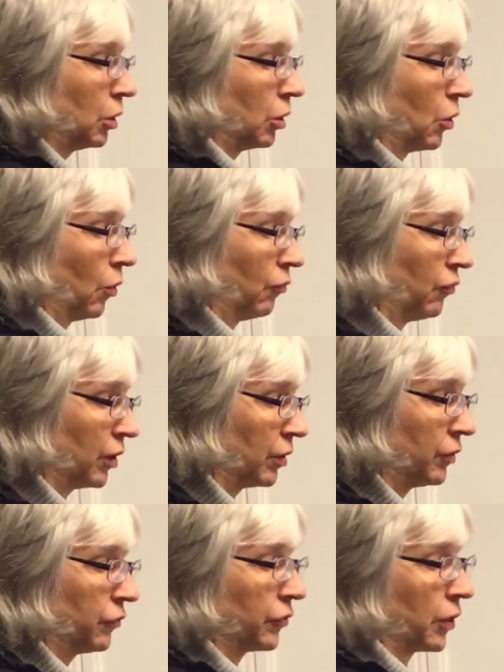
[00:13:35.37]
go
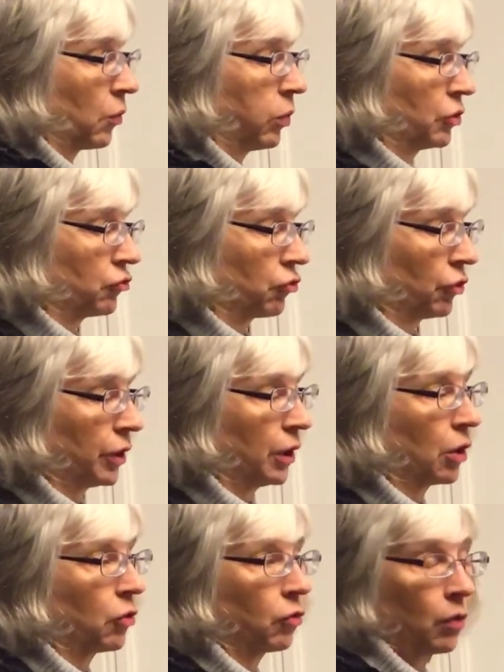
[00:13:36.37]
very sequentially
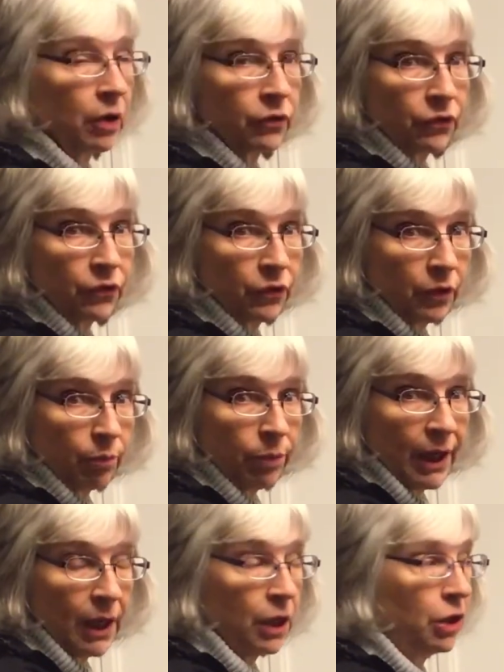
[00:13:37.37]
across the
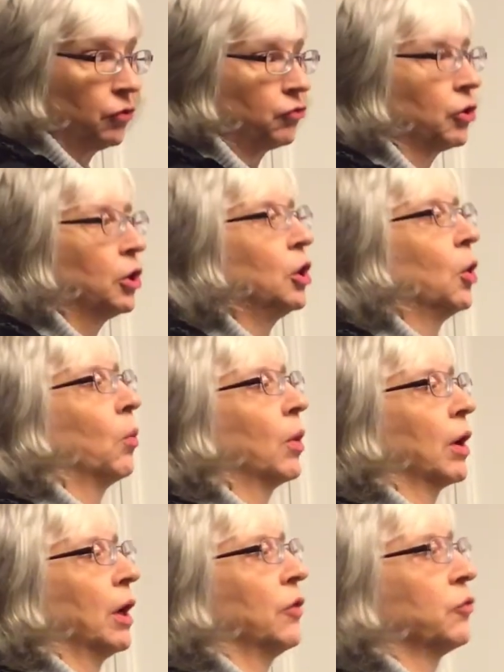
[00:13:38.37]
page.
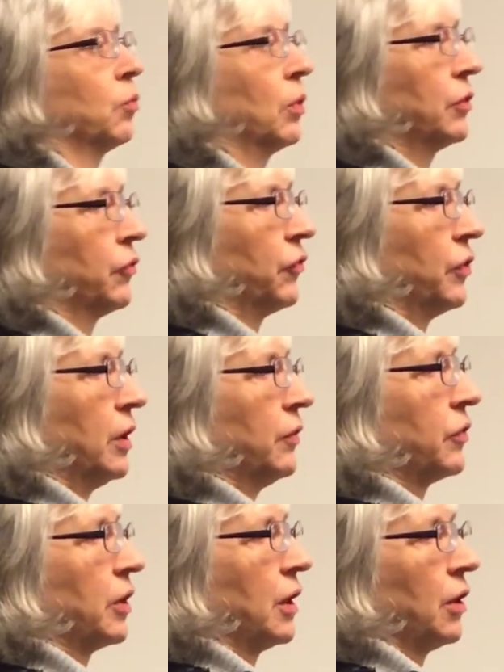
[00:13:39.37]
Whereas once
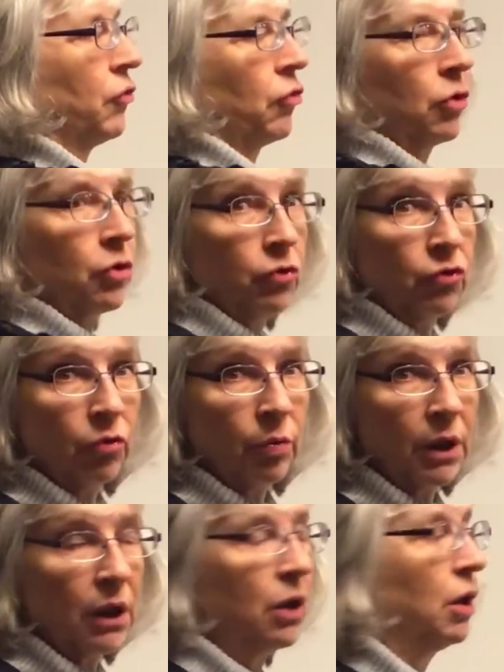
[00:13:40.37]
these kids learn to
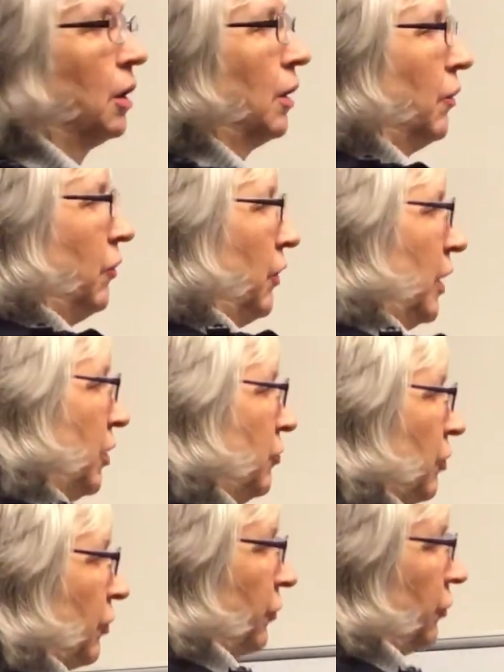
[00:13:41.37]
read, they
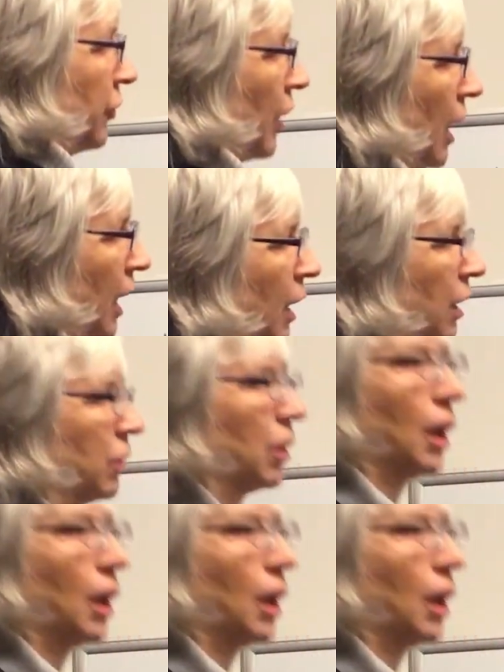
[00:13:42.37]
just scan,